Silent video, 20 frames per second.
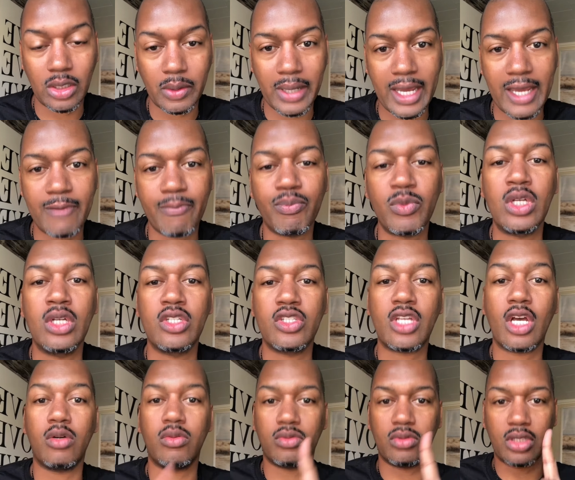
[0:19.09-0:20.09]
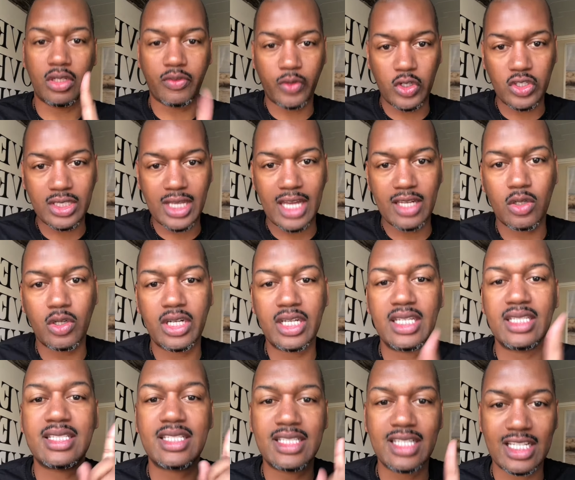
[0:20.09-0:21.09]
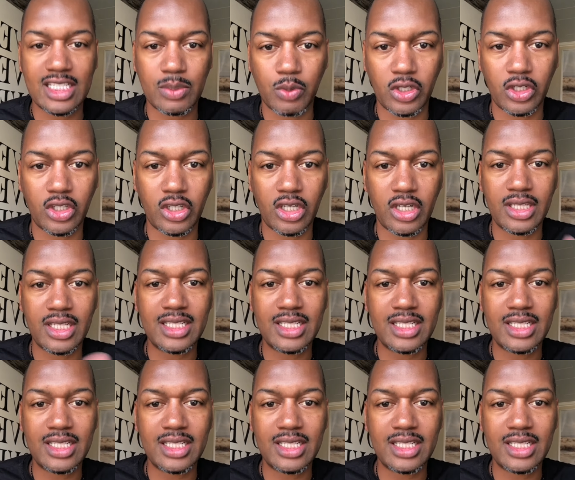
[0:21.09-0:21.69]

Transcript: Okay, so the first category is the desperate girl,